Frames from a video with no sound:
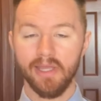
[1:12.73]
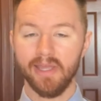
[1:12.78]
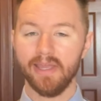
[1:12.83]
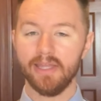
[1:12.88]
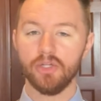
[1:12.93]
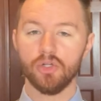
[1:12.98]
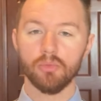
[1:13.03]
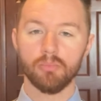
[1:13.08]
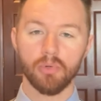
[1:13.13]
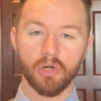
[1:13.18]
and
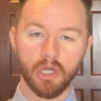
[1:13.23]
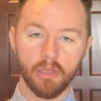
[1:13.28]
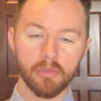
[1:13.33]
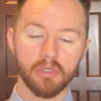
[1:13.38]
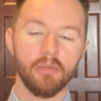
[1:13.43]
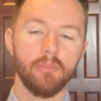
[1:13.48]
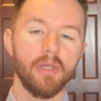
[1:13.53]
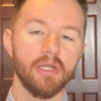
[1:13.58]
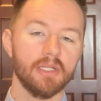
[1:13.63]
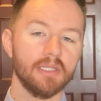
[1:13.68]
you're probably going
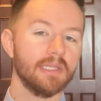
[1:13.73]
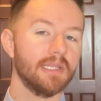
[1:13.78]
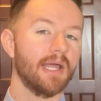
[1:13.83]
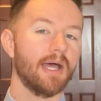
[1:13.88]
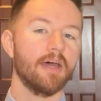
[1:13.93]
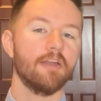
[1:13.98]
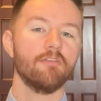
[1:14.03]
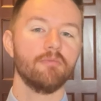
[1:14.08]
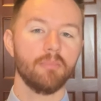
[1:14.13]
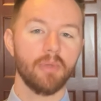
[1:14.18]
to make a
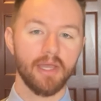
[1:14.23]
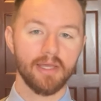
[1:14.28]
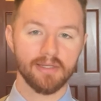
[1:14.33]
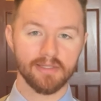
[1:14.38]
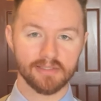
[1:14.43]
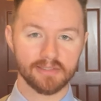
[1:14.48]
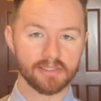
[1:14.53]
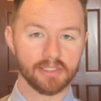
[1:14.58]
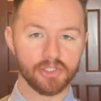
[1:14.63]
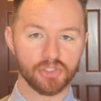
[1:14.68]
lot of bad
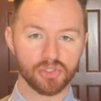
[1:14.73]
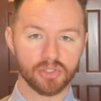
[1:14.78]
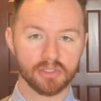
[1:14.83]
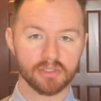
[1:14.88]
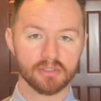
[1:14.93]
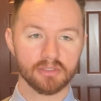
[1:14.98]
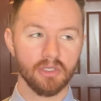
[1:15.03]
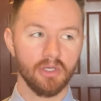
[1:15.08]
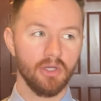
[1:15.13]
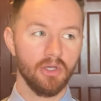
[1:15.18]

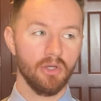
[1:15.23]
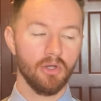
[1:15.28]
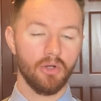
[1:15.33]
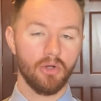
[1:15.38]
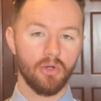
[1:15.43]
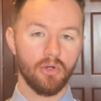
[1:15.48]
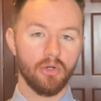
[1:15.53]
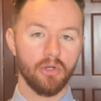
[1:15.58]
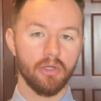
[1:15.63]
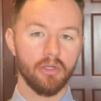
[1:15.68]
decisions
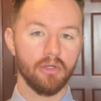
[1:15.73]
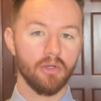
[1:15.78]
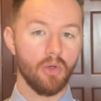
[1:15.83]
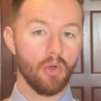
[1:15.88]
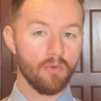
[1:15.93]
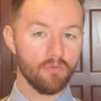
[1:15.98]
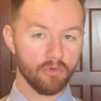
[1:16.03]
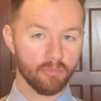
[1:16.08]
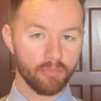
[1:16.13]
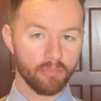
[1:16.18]
on
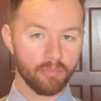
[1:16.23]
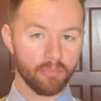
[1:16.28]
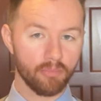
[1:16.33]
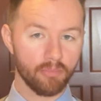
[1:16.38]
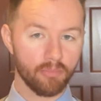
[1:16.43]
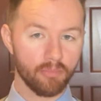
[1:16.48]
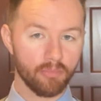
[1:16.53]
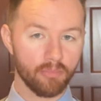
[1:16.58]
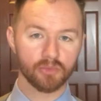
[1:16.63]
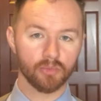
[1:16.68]
overpaying for
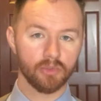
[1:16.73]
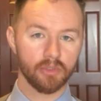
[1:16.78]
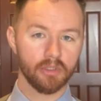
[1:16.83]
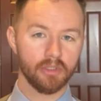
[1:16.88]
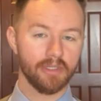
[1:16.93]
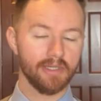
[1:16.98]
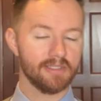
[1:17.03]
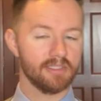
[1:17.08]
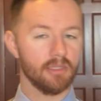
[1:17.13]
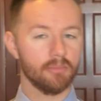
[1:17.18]
this one,
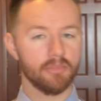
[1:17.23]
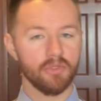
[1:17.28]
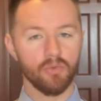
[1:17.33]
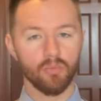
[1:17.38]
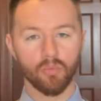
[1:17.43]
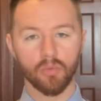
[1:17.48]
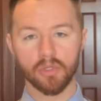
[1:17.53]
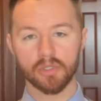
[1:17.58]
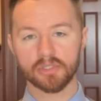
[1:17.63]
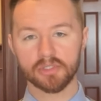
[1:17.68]
accepting
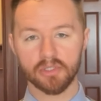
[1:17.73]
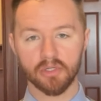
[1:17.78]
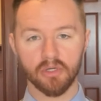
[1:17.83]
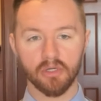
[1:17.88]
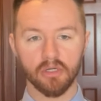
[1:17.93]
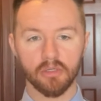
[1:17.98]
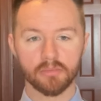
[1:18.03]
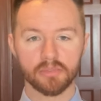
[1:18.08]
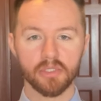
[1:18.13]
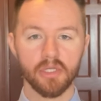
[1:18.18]
worse
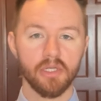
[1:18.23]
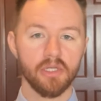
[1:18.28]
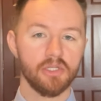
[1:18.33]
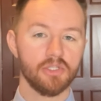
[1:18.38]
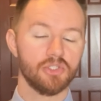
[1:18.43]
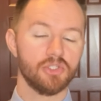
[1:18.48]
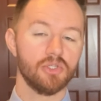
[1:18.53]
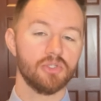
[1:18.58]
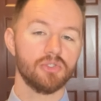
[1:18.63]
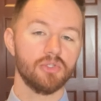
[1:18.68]
terms,
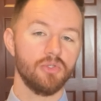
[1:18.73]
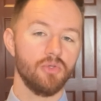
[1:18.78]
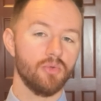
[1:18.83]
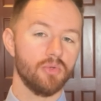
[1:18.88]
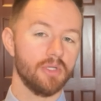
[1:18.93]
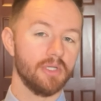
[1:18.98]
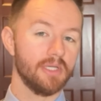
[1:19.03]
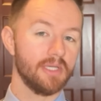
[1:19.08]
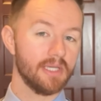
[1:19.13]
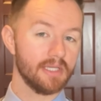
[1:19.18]
just so you
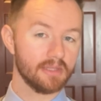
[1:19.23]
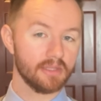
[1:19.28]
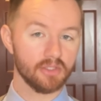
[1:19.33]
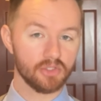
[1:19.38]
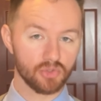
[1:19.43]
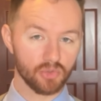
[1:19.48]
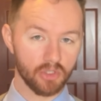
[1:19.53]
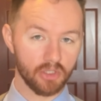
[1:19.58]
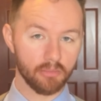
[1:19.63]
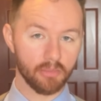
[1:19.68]
can get the
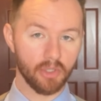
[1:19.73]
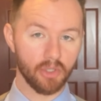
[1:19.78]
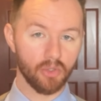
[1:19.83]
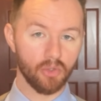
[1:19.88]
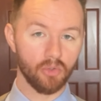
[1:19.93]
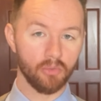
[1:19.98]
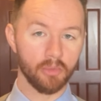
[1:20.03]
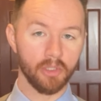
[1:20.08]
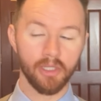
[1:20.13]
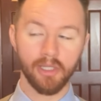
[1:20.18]
dream
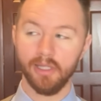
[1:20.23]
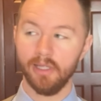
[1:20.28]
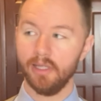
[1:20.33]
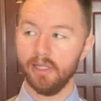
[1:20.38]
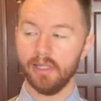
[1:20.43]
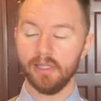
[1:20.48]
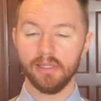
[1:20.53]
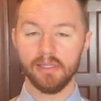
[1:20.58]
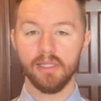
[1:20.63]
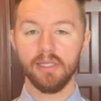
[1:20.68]
home.
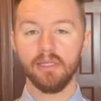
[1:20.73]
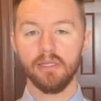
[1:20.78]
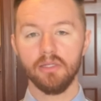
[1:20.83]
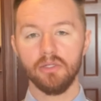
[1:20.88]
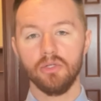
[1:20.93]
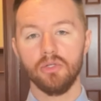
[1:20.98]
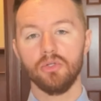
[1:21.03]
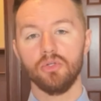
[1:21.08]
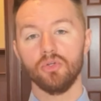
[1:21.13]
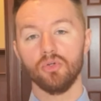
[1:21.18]
And
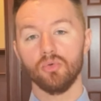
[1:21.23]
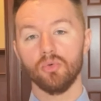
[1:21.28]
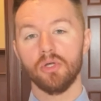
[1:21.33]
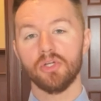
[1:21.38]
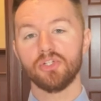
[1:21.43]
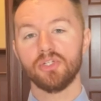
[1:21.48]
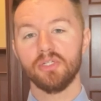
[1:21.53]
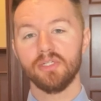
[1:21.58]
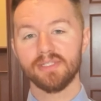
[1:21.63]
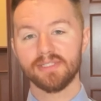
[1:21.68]
then you're
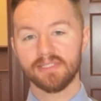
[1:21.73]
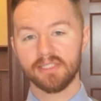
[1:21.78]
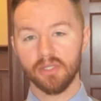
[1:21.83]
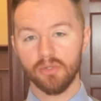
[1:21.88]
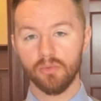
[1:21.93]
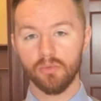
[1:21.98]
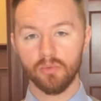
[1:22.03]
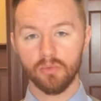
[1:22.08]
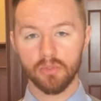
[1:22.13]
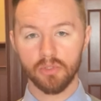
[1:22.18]
rushing to
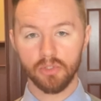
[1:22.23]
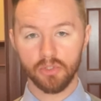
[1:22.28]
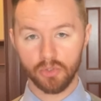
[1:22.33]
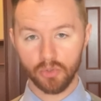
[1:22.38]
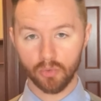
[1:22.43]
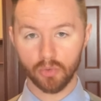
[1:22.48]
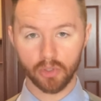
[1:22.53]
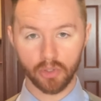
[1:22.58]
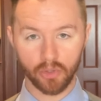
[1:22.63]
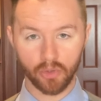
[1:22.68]
sell
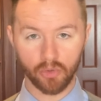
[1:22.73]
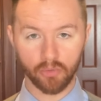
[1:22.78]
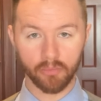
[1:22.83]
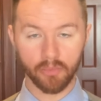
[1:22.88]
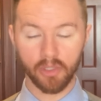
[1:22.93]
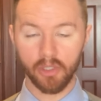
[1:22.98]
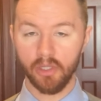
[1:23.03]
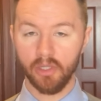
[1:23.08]
your home.